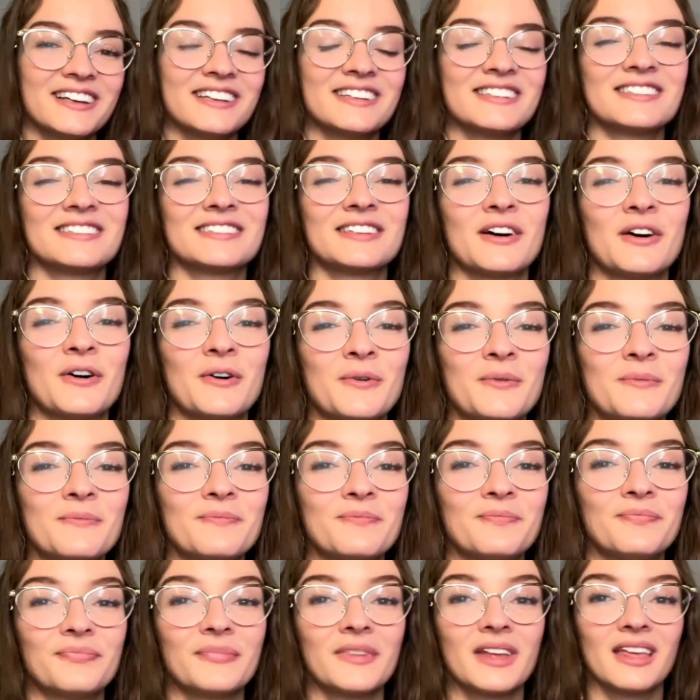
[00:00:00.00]
So
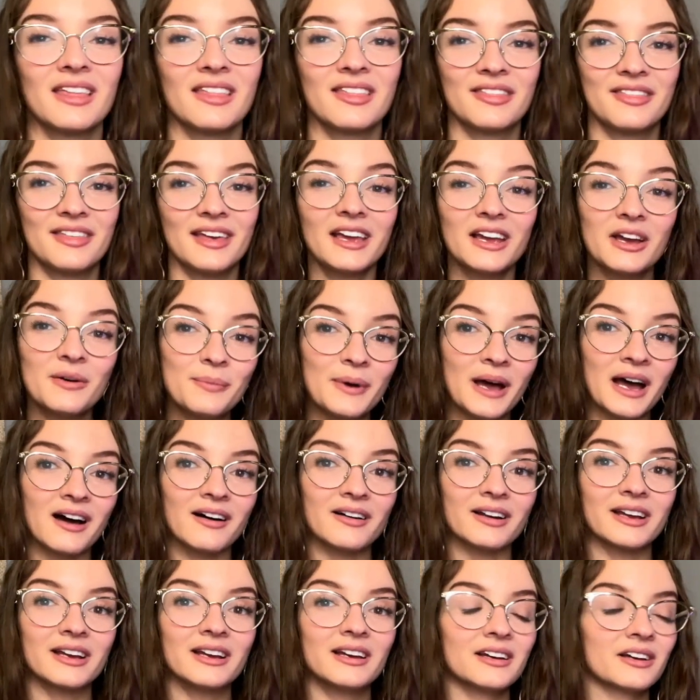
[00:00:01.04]
think
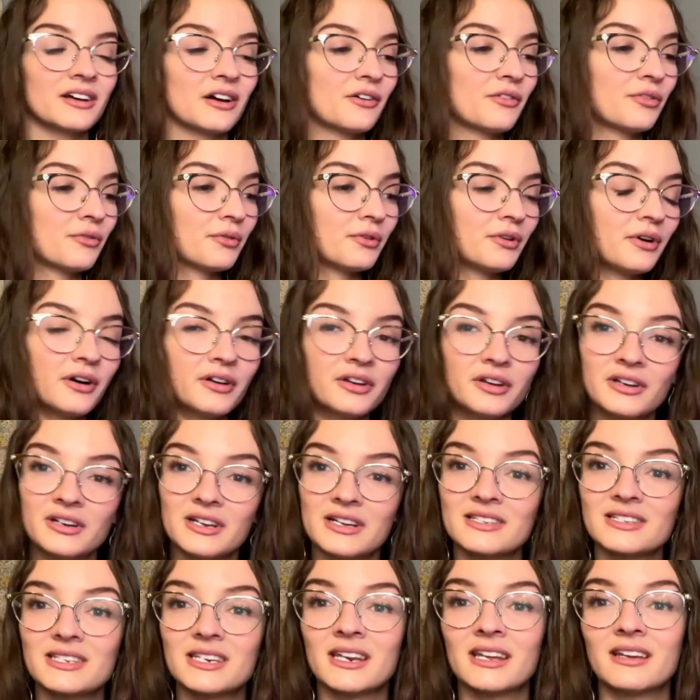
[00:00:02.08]
about it, go through all your
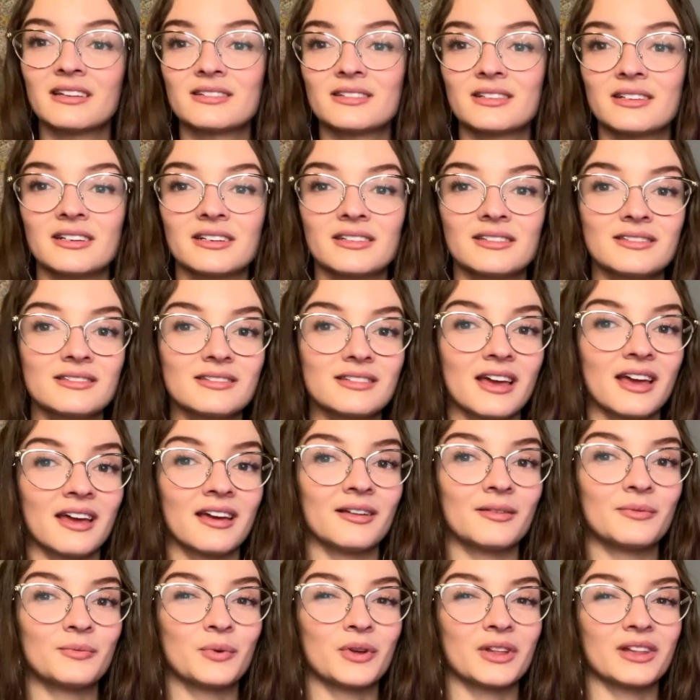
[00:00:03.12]
destinations
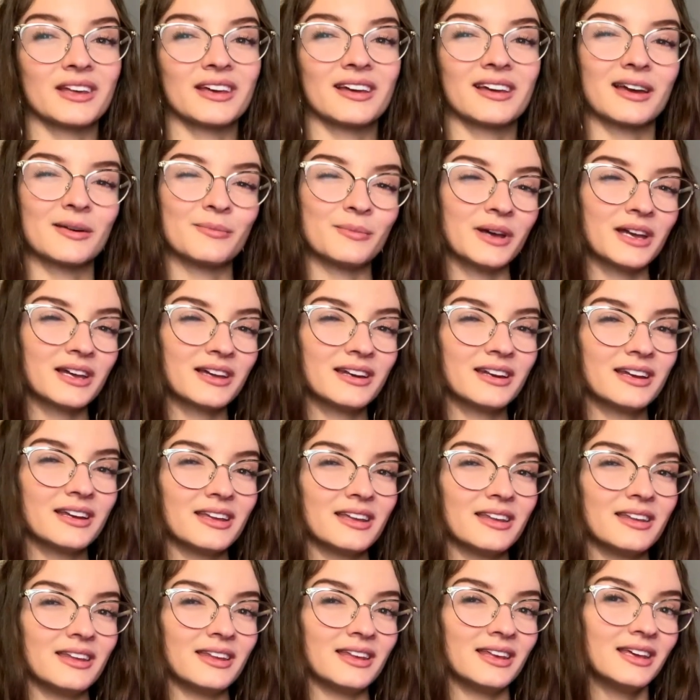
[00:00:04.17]
and be like, am I gonna
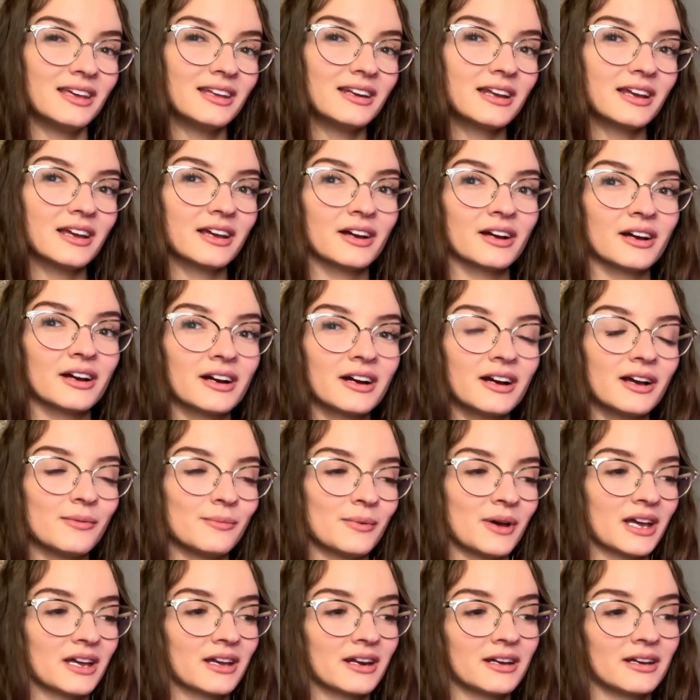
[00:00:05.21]
eat here? Am
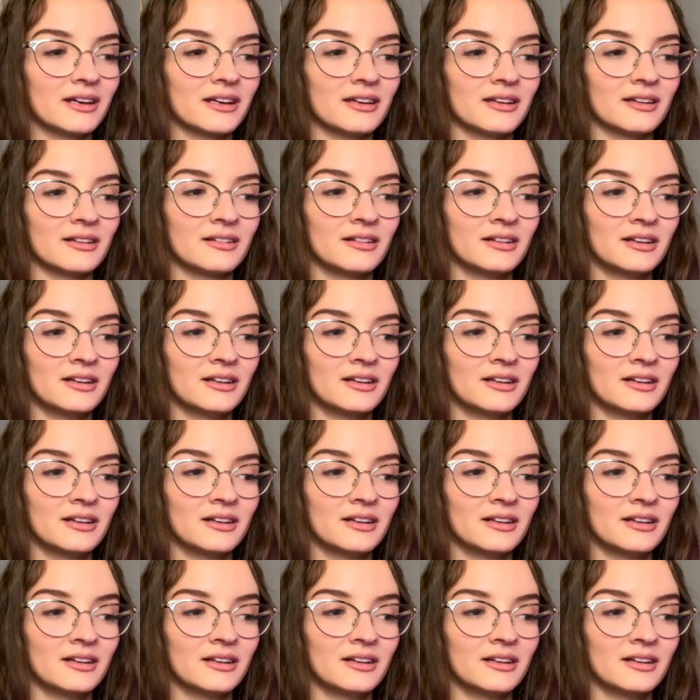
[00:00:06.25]
I gonna,